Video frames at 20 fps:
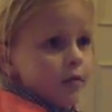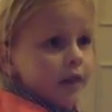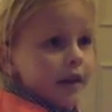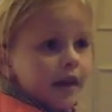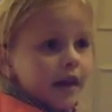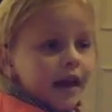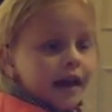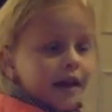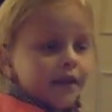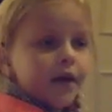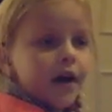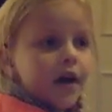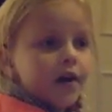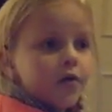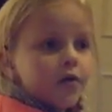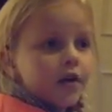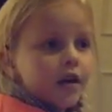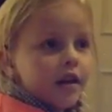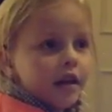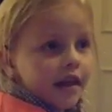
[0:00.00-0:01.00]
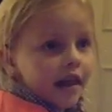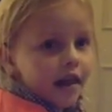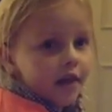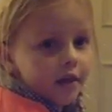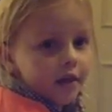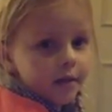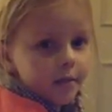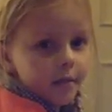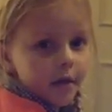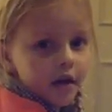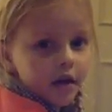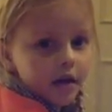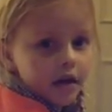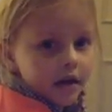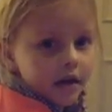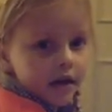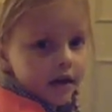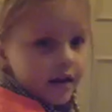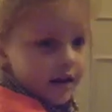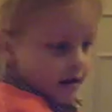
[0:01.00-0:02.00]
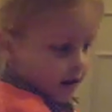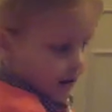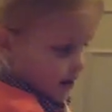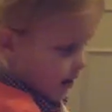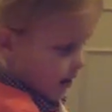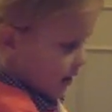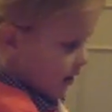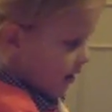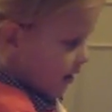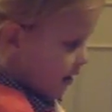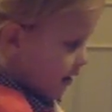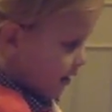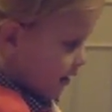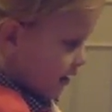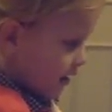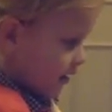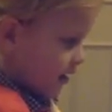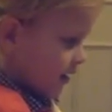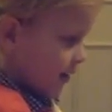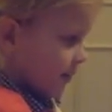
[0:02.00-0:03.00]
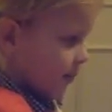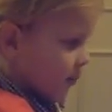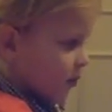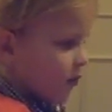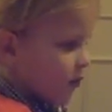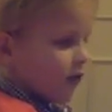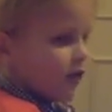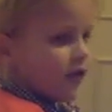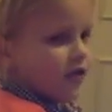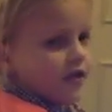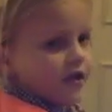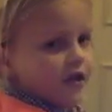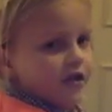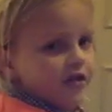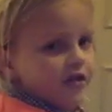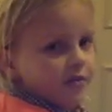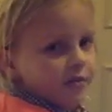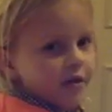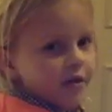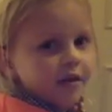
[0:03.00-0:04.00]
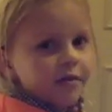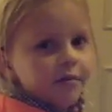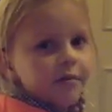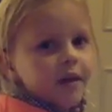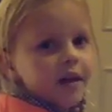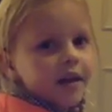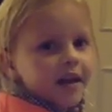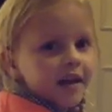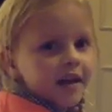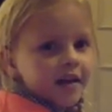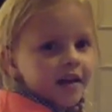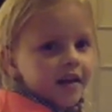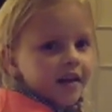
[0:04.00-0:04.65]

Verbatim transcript: mean like if I want to sell them? Mm-hmm. Uh-huh. I'm yeah. going to charge money.